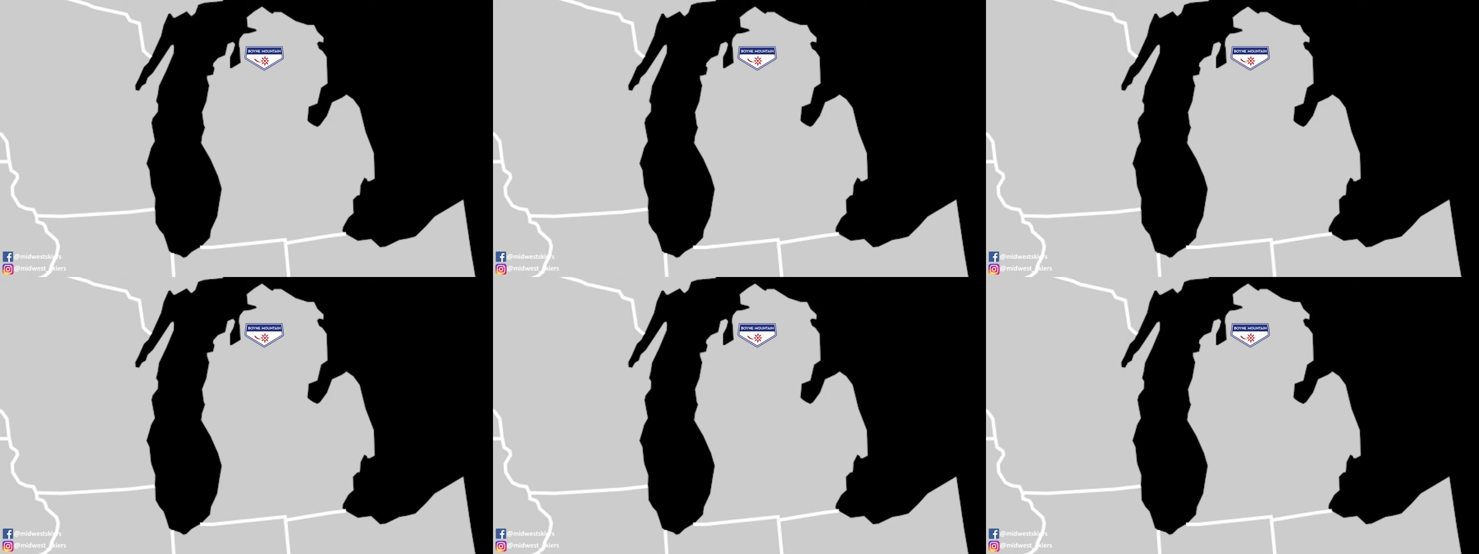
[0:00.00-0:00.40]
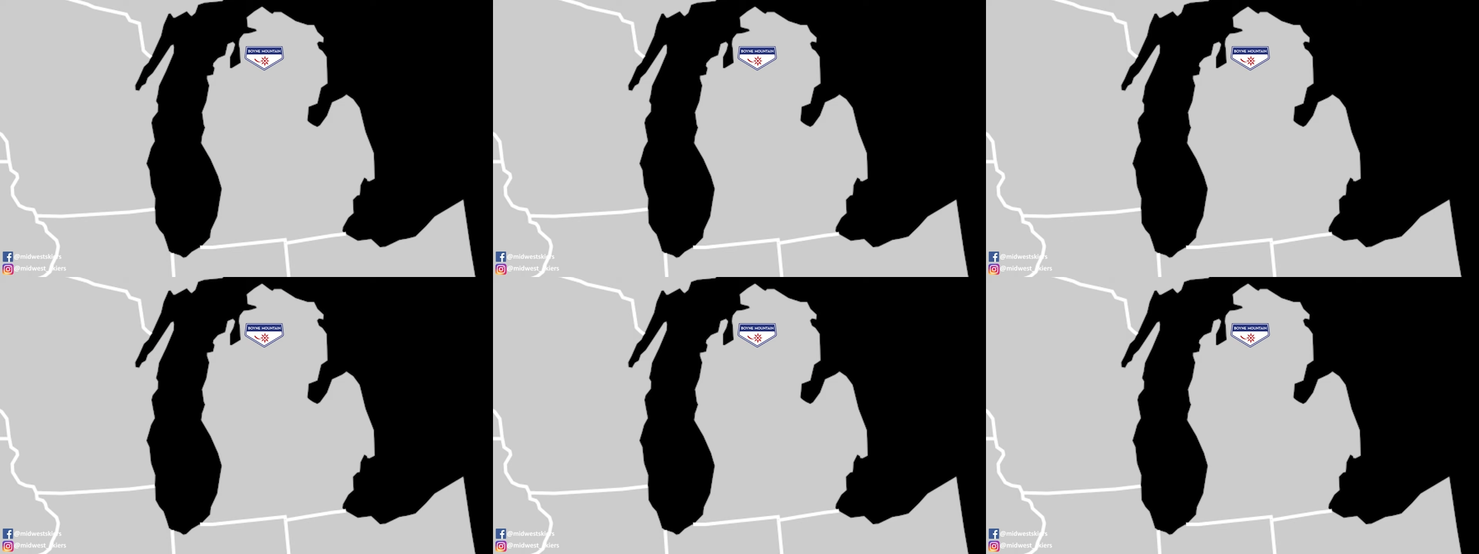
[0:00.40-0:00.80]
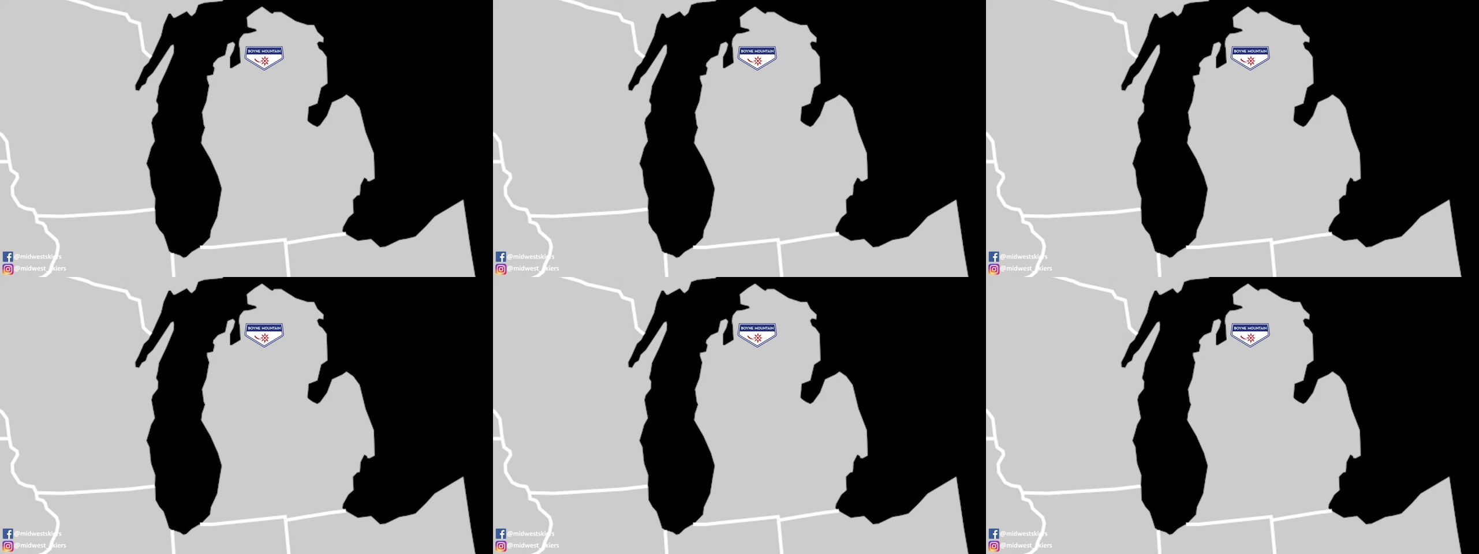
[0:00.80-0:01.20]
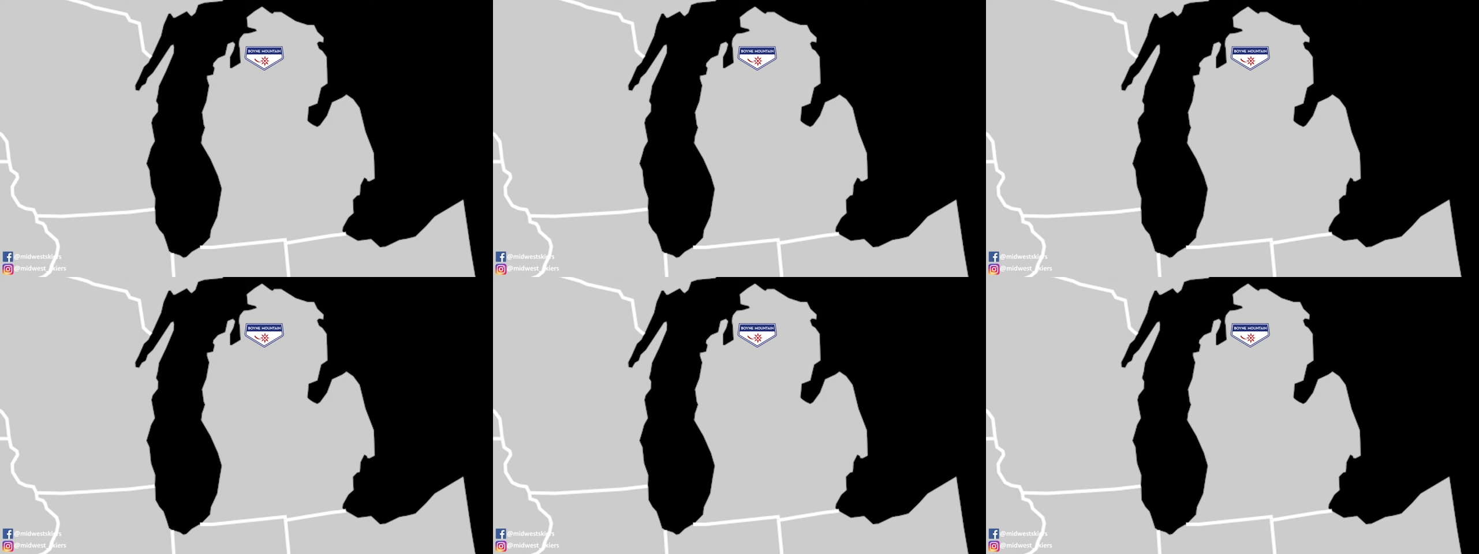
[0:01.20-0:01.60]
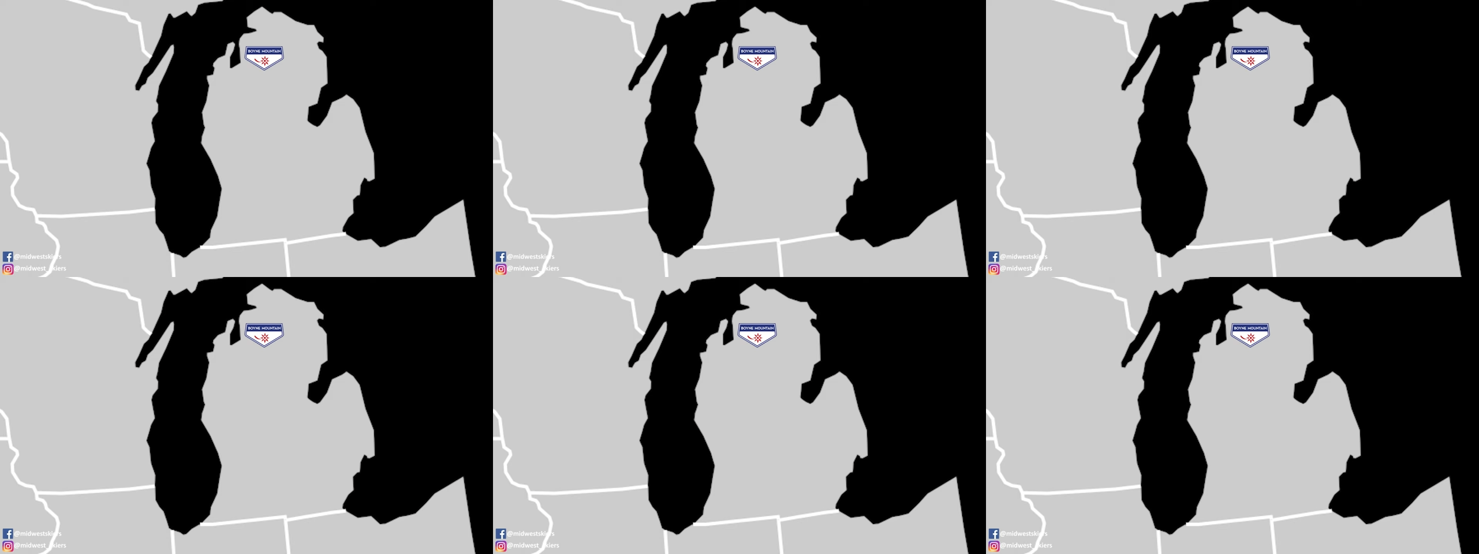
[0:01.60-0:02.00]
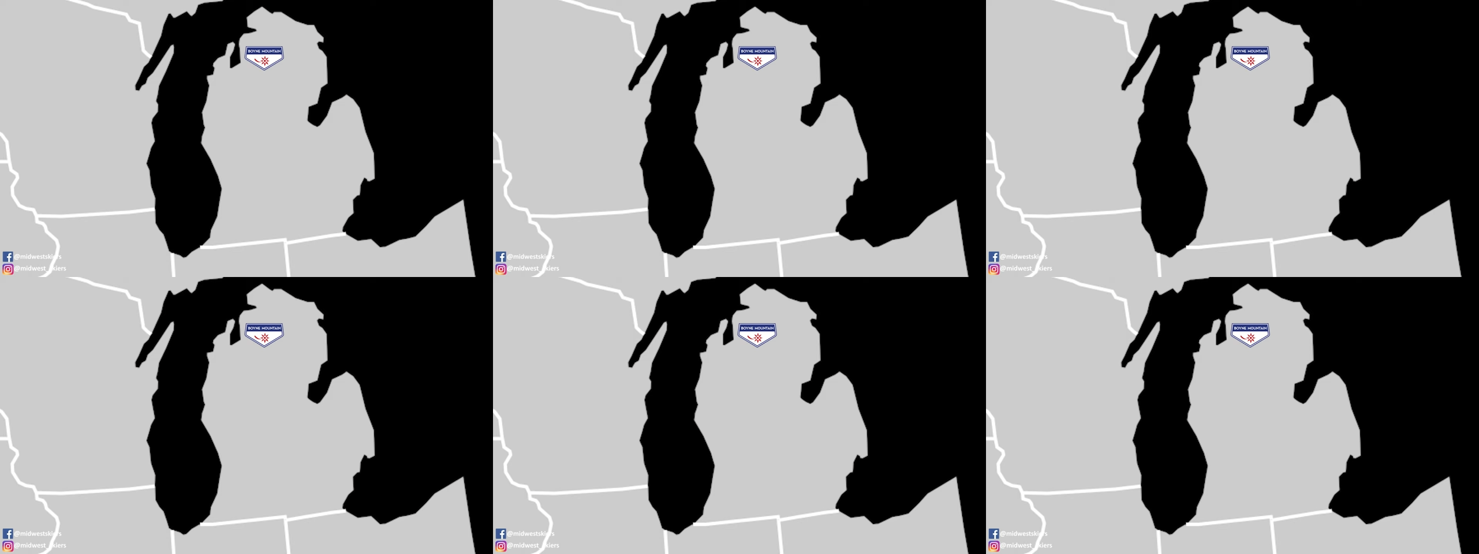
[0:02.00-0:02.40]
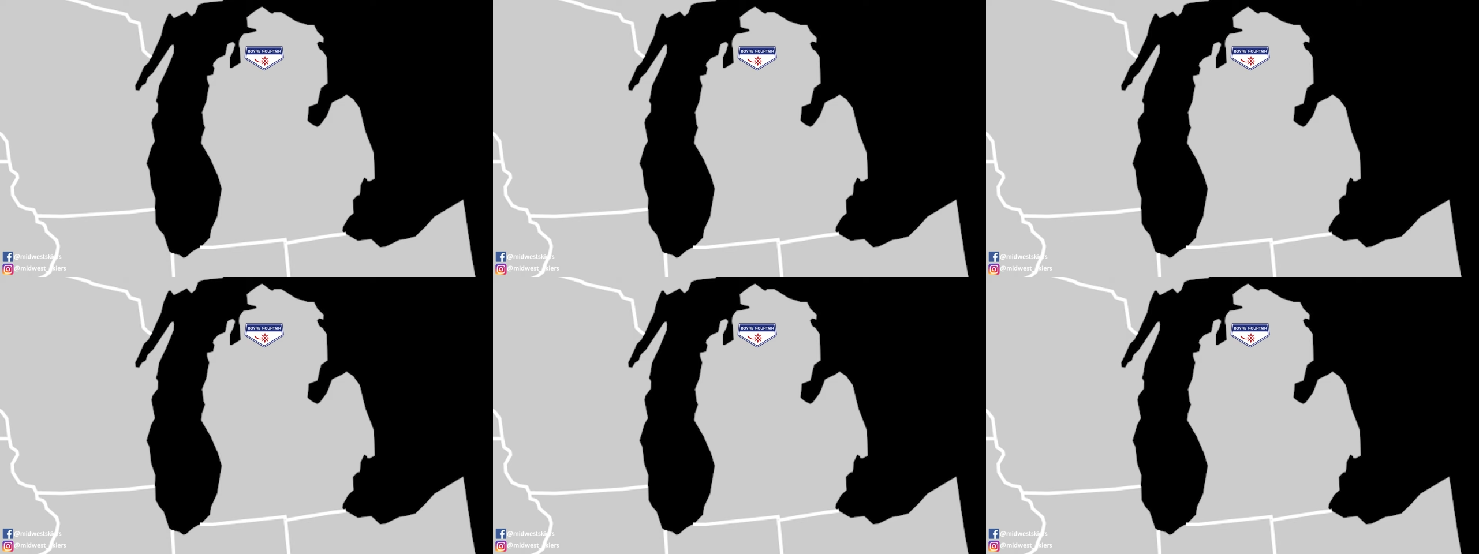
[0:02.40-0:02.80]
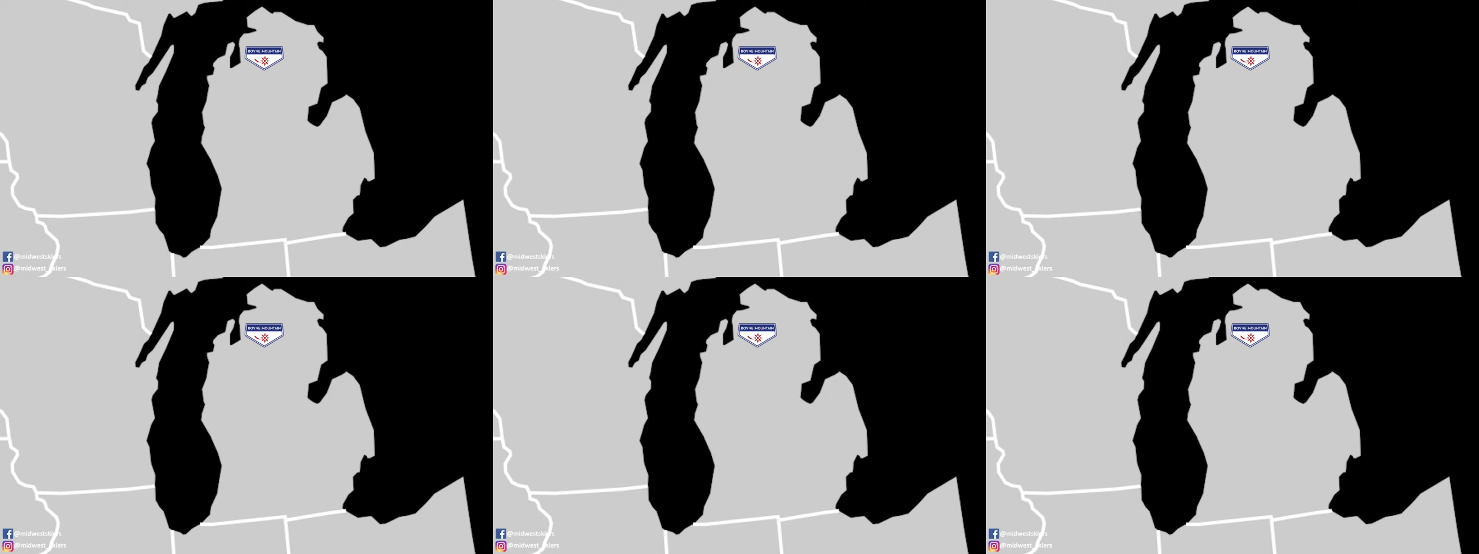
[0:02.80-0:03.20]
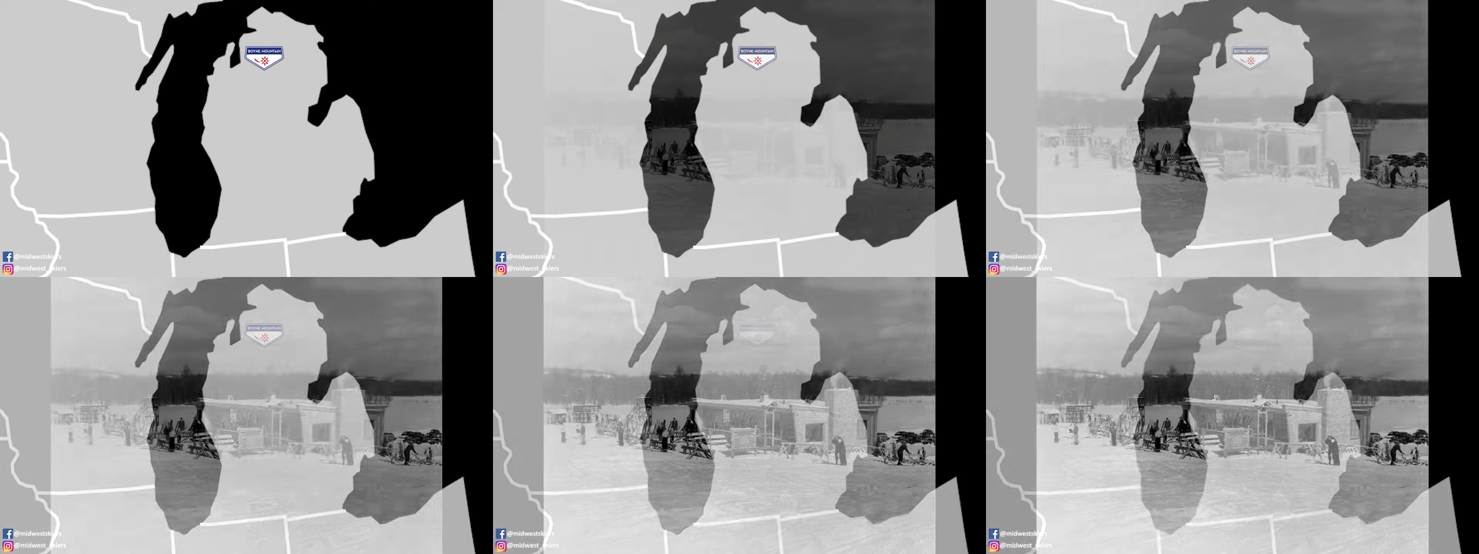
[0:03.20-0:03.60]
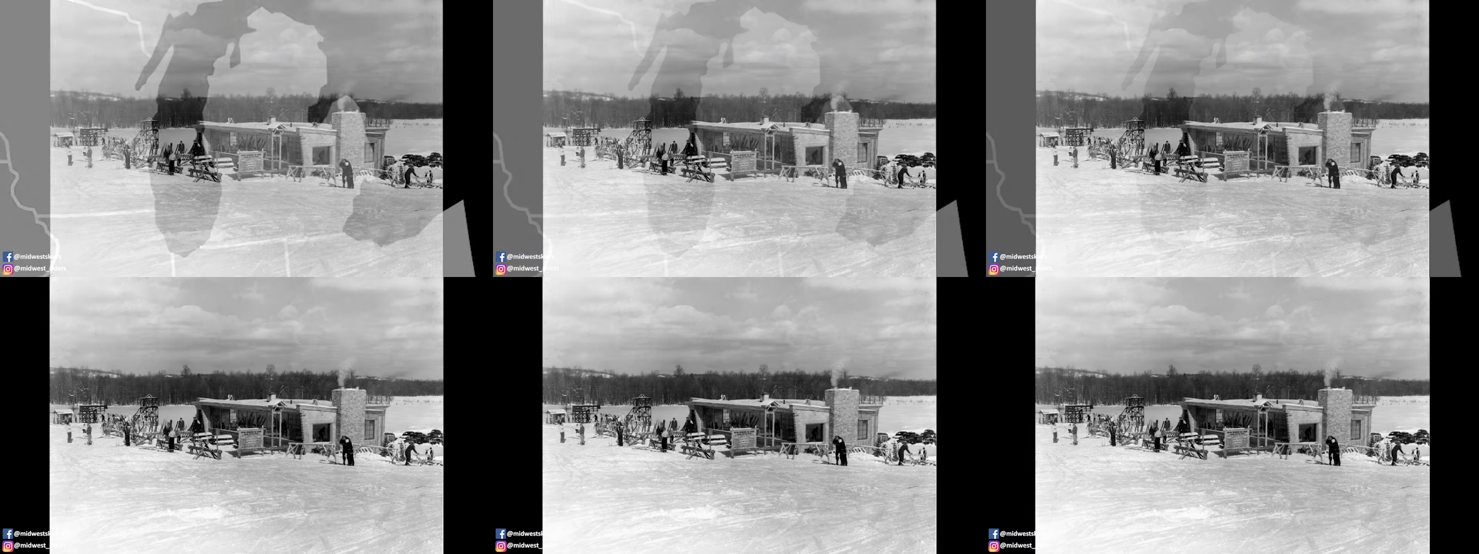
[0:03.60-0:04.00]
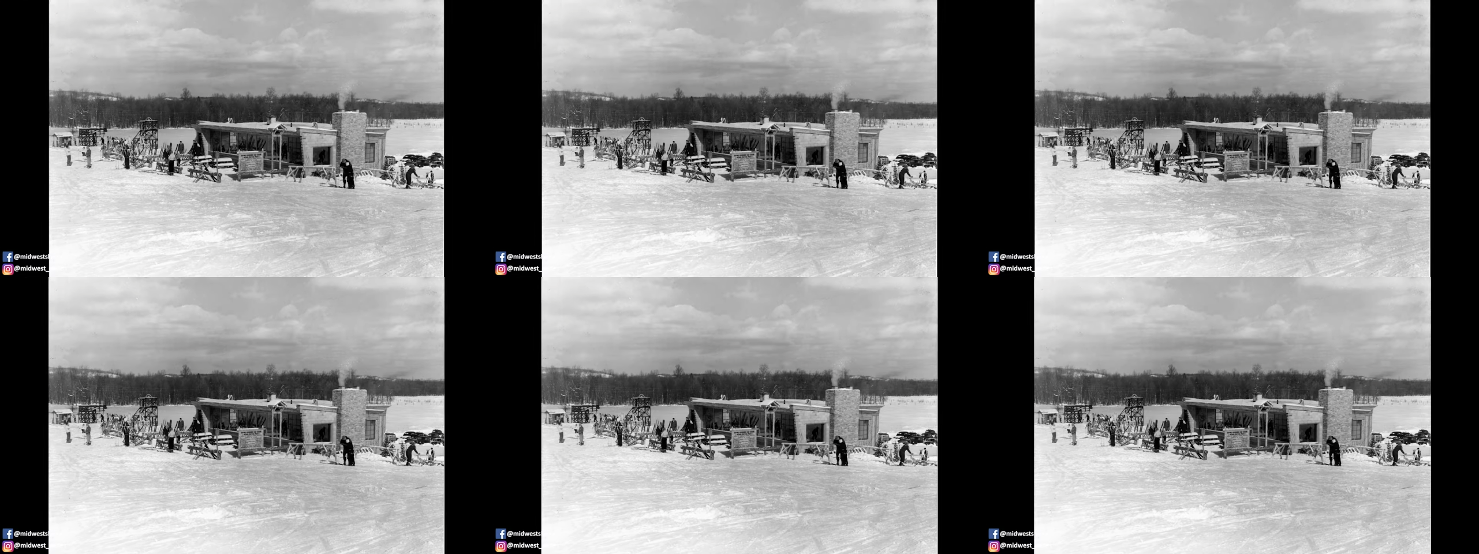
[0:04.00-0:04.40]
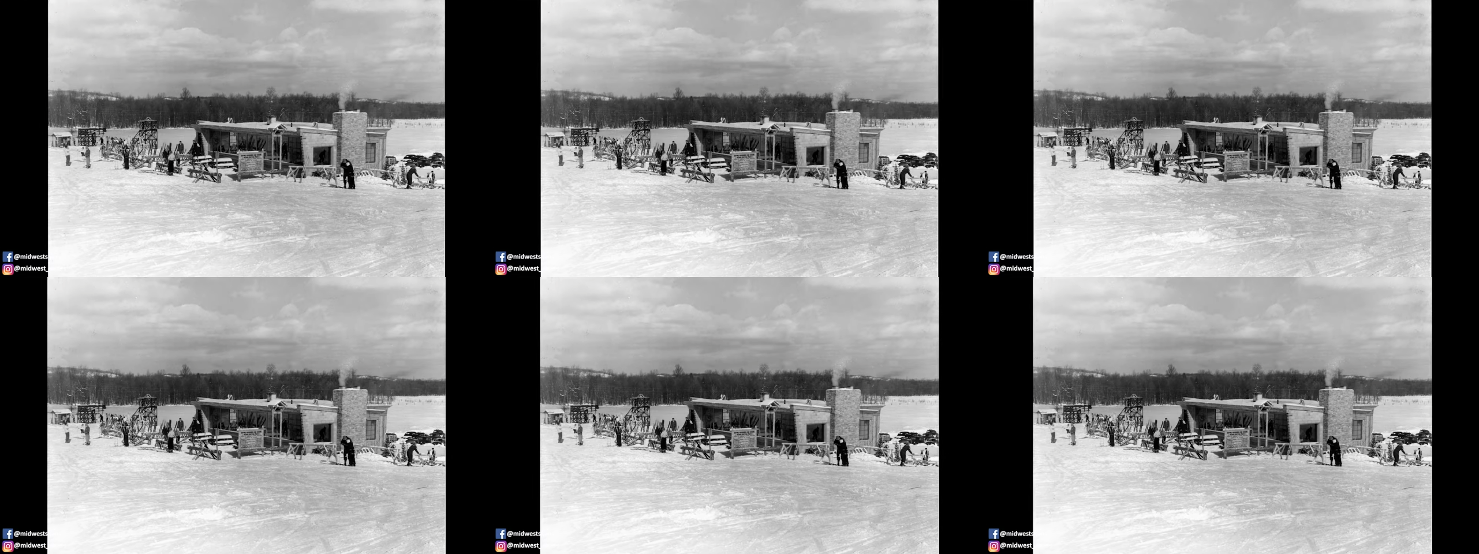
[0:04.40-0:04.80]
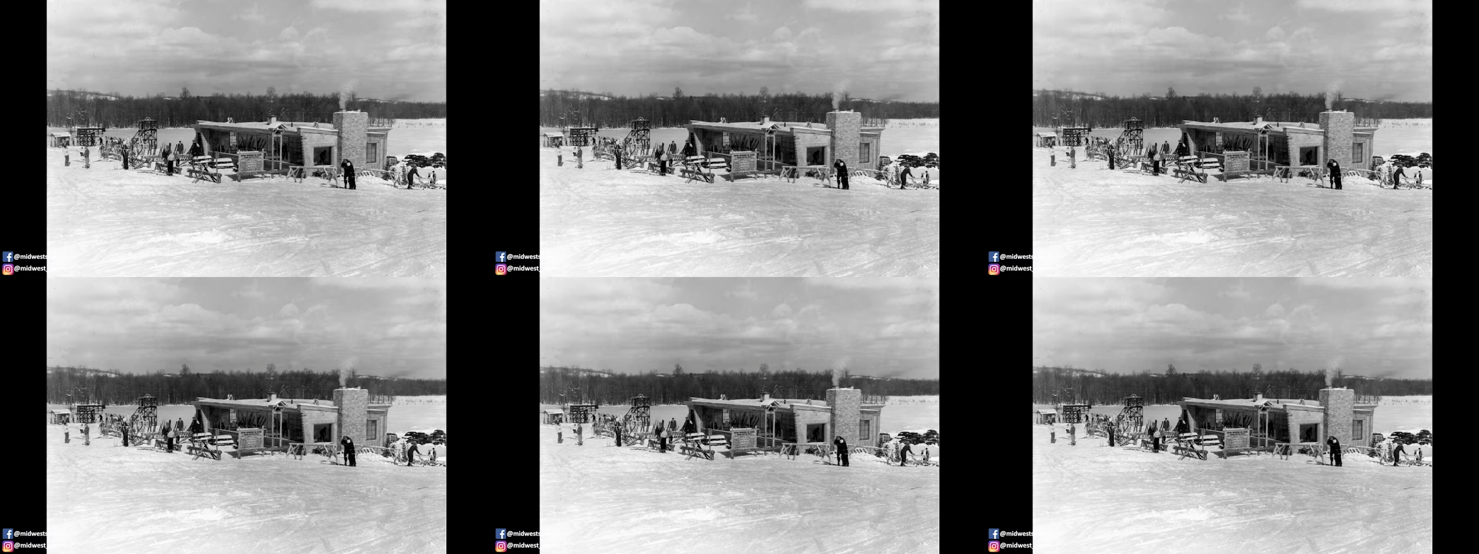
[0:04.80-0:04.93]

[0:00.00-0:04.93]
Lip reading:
(no speaker visible)